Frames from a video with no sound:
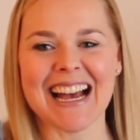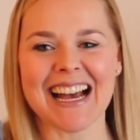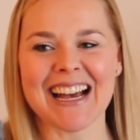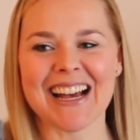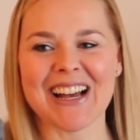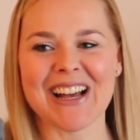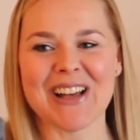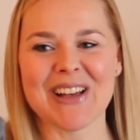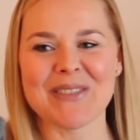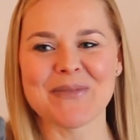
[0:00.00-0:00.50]

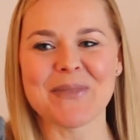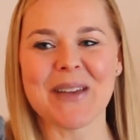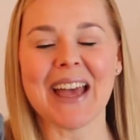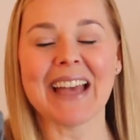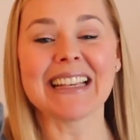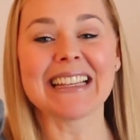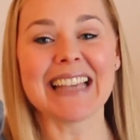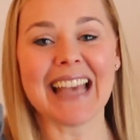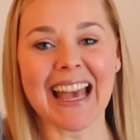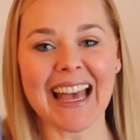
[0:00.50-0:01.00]

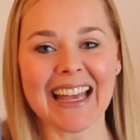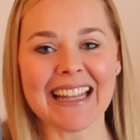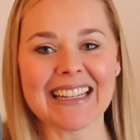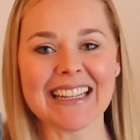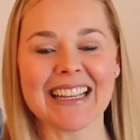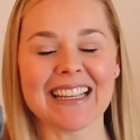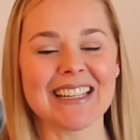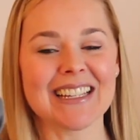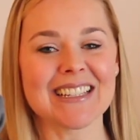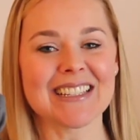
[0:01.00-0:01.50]
Again,
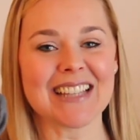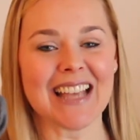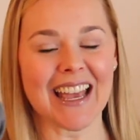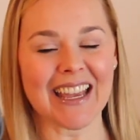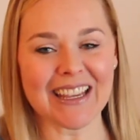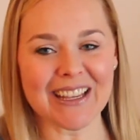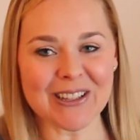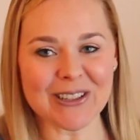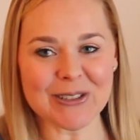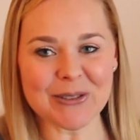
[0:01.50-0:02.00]
is
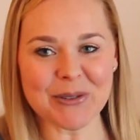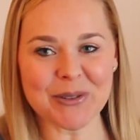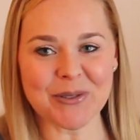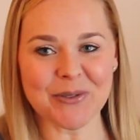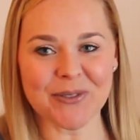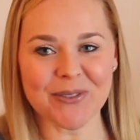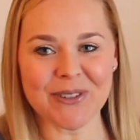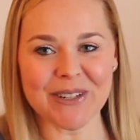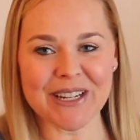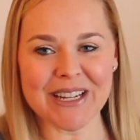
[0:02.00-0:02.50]
a
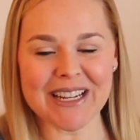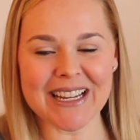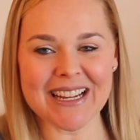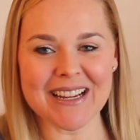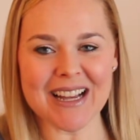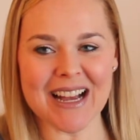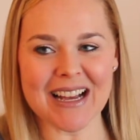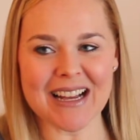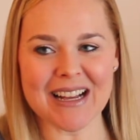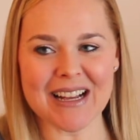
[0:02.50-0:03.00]
gluten-free,